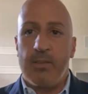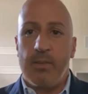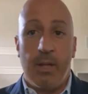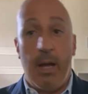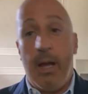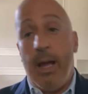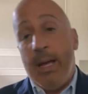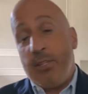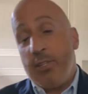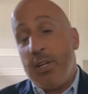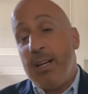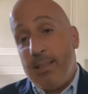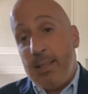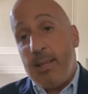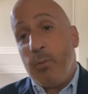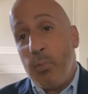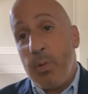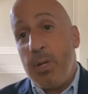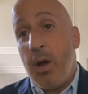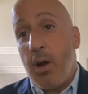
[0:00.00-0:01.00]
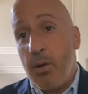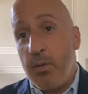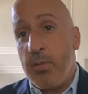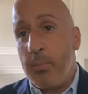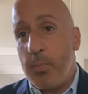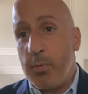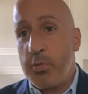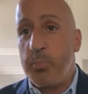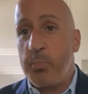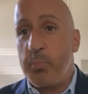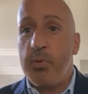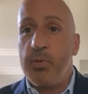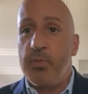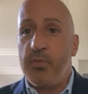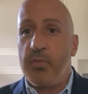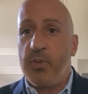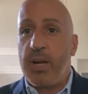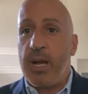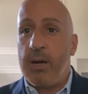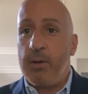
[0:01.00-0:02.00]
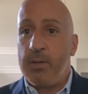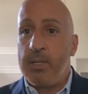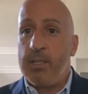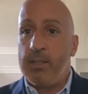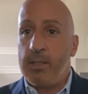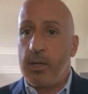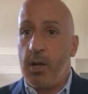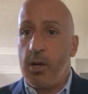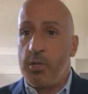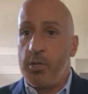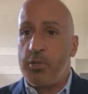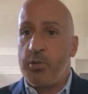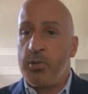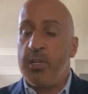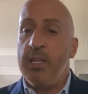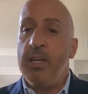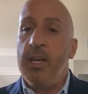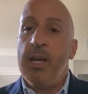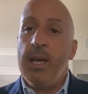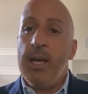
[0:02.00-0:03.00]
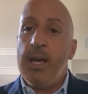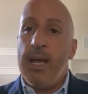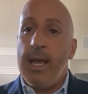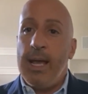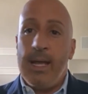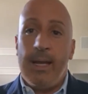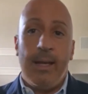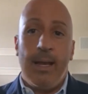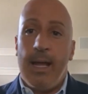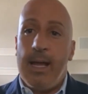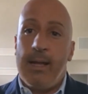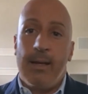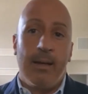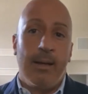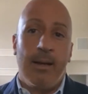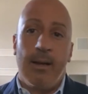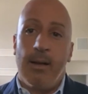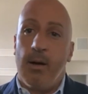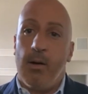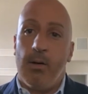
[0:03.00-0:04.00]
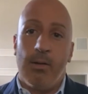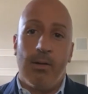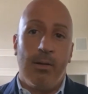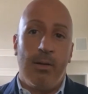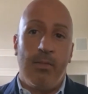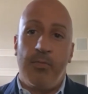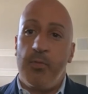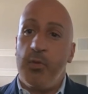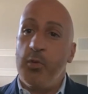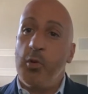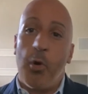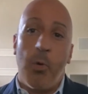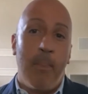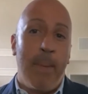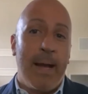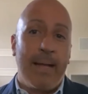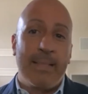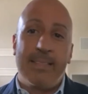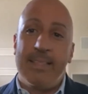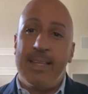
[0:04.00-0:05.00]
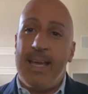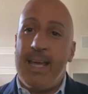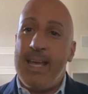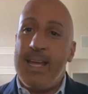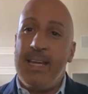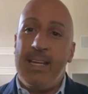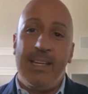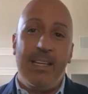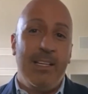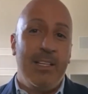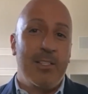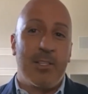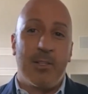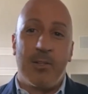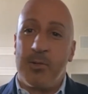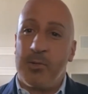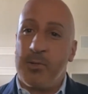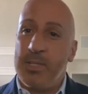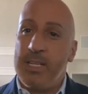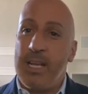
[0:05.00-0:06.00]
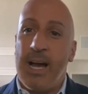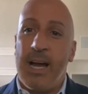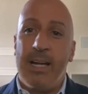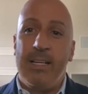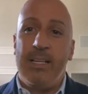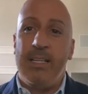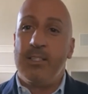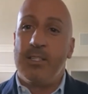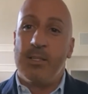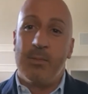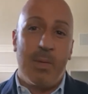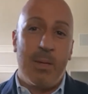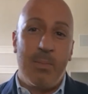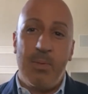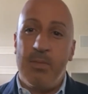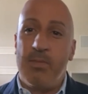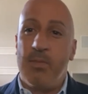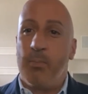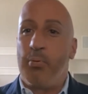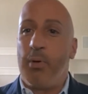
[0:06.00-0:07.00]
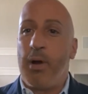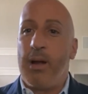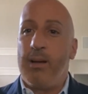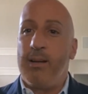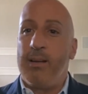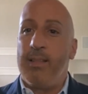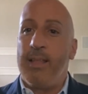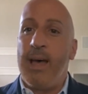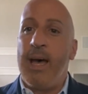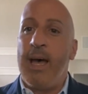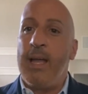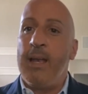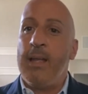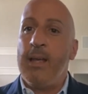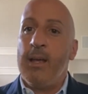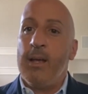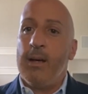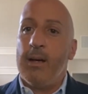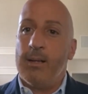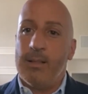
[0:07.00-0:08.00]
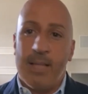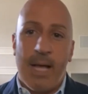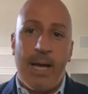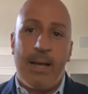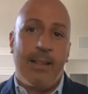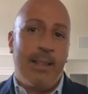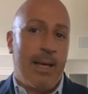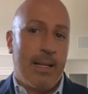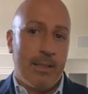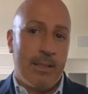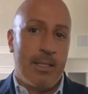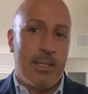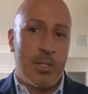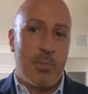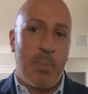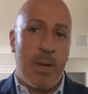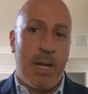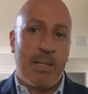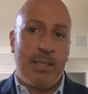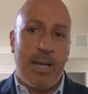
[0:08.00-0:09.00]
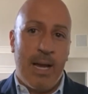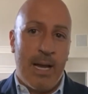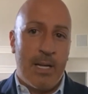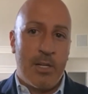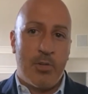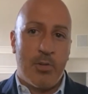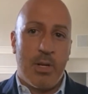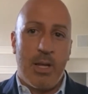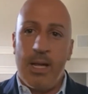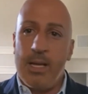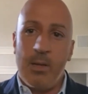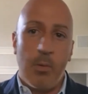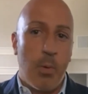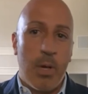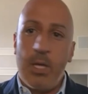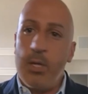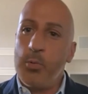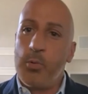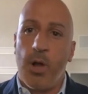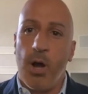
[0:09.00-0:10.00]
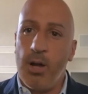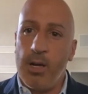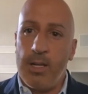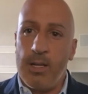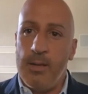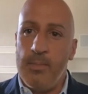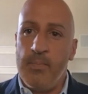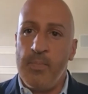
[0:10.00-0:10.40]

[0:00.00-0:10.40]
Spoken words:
Actually, I think we are the most beautiful county in the country. And if you go back to the 80s and early 90s, and maybe even prior to that, a lot of that links back to Andre, any way you cut it.